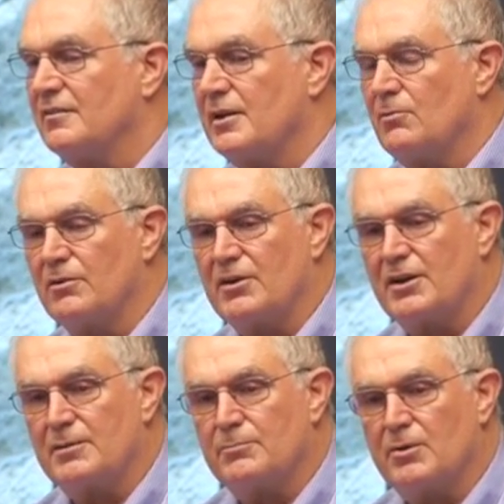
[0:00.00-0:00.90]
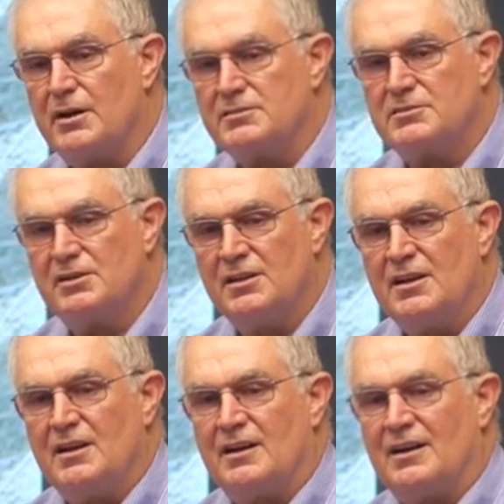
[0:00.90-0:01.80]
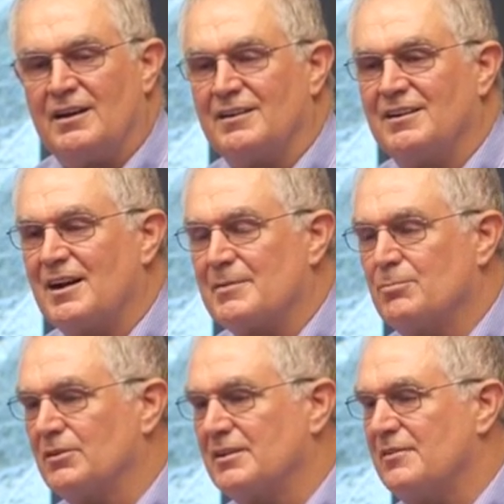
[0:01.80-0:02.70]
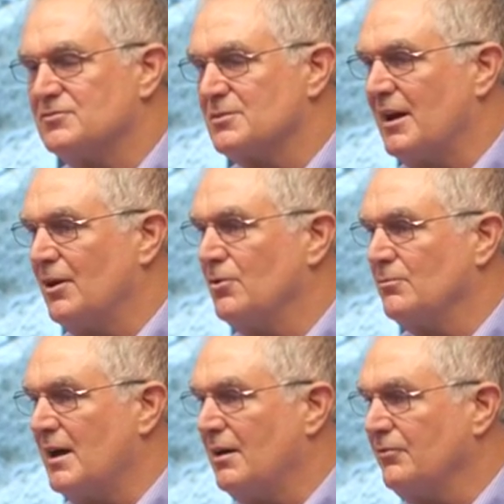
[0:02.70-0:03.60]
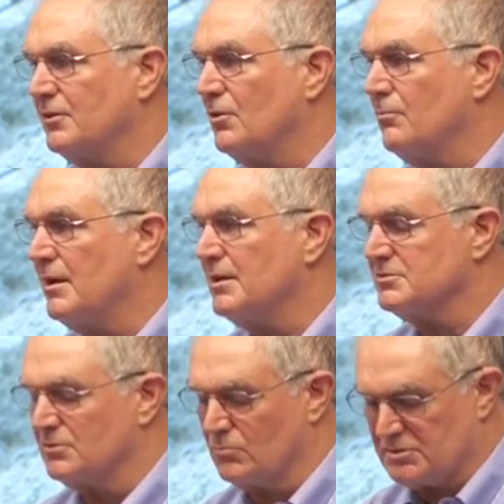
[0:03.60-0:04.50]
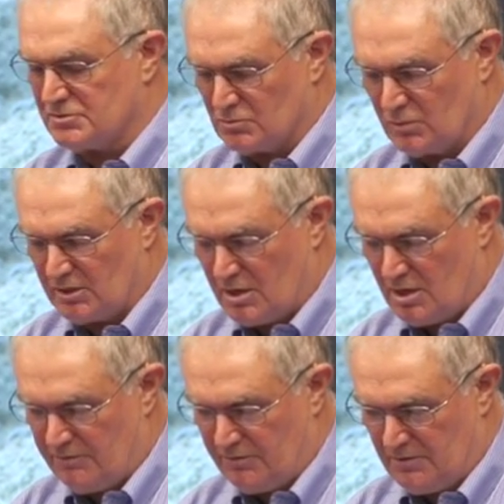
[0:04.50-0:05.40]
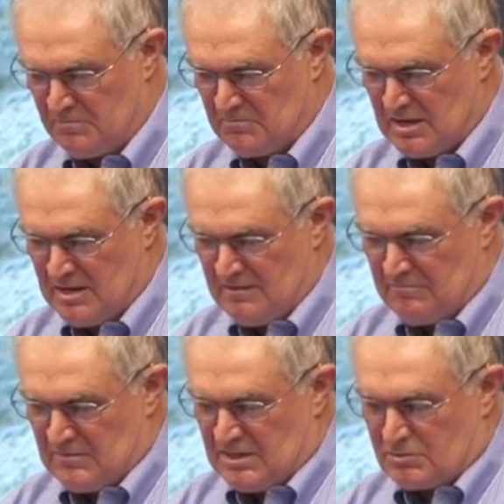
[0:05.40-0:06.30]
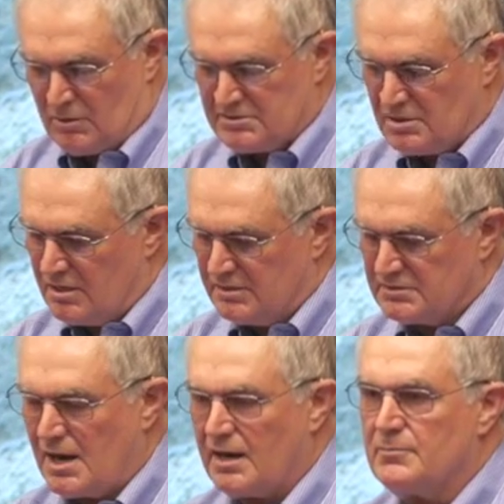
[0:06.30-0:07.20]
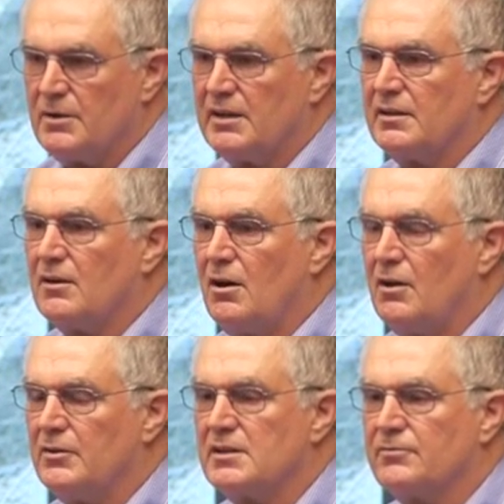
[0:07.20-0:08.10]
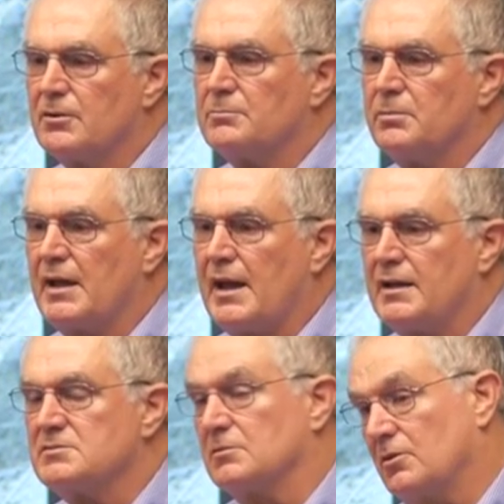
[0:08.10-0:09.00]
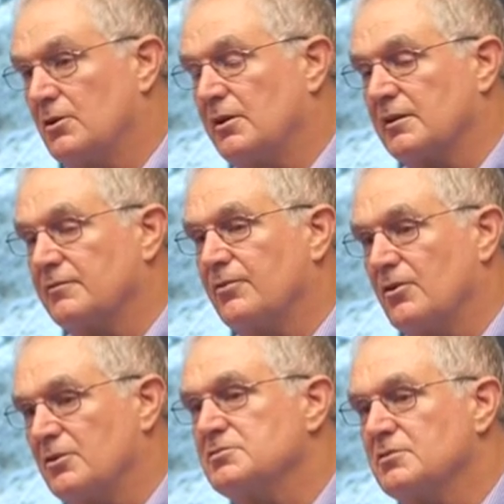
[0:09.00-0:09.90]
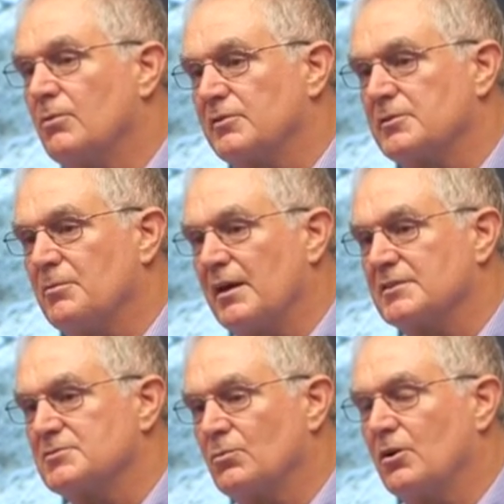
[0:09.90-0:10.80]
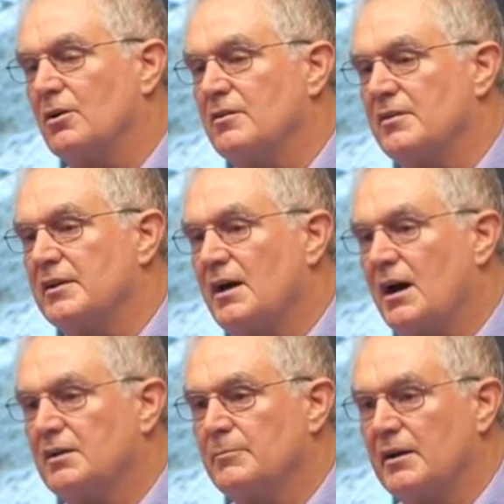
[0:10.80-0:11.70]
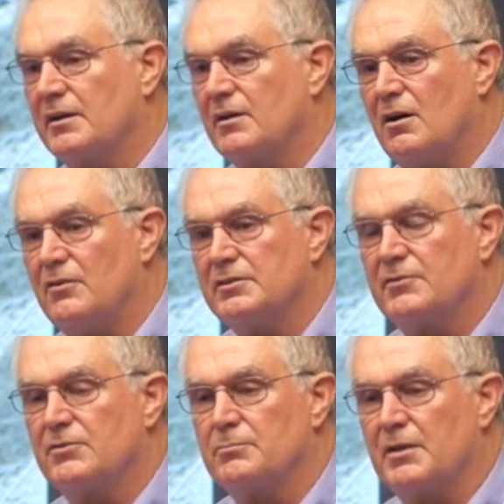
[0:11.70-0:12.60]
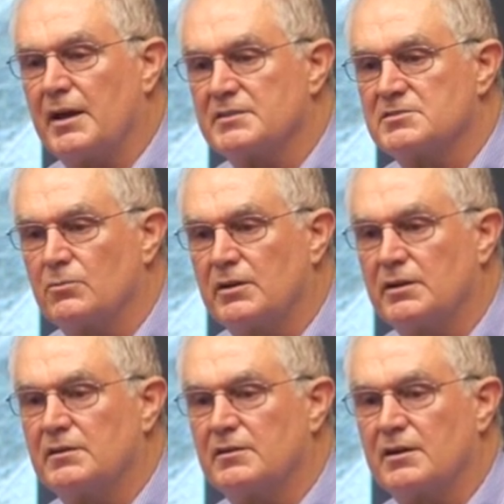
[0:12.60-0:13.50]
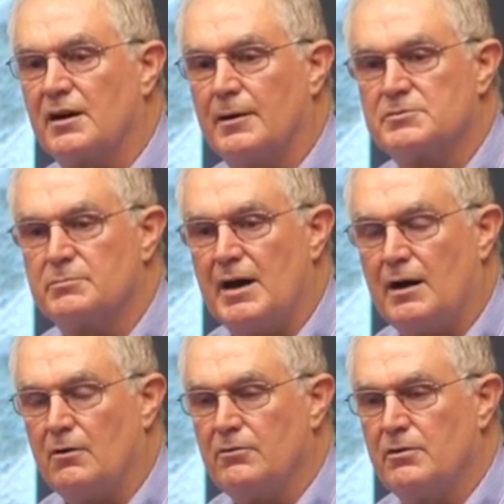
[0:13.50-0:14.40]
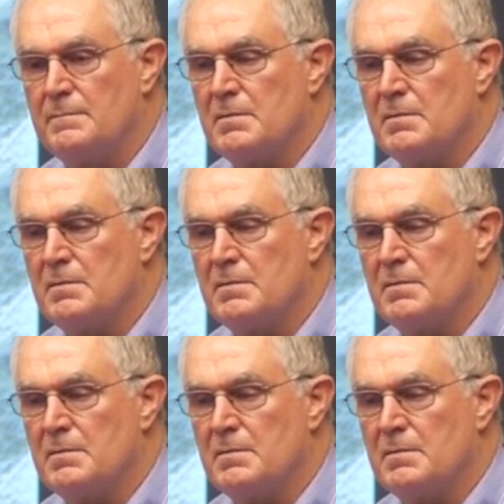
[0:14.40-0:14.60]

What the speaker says: they weren't very impressed. I put leaves in my own mouth, and no bells and whistles went off. So I started documenting all the different plants, learning first what the plants were, and then documenting all the different plants that went into the cub's mouth.